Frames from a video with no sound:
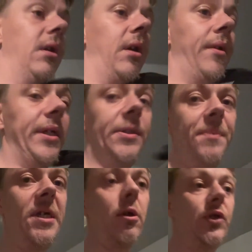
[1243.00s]
And these
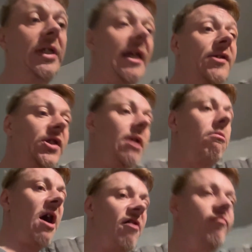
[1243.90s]
videos against him
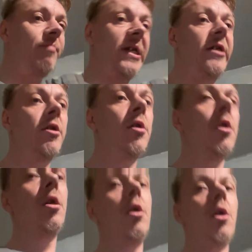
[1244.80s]
have been
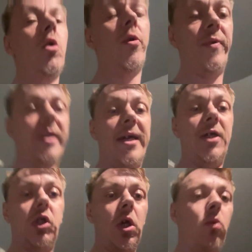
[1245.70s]
of a
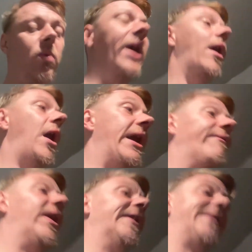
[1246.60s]
nature where I have
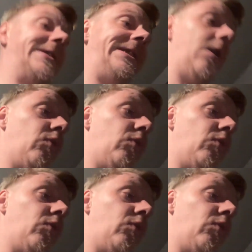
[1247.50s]
had to tell